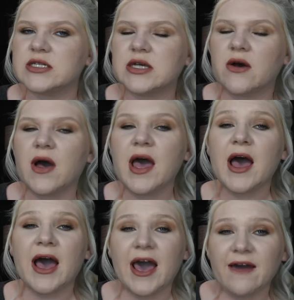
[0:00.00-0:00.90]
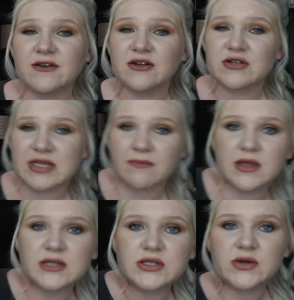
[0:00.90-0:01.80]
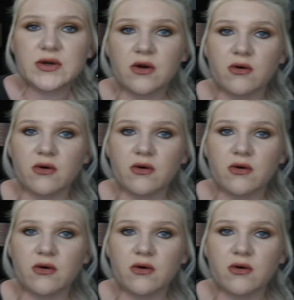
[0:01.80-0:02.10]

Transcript: So I have to do something to it.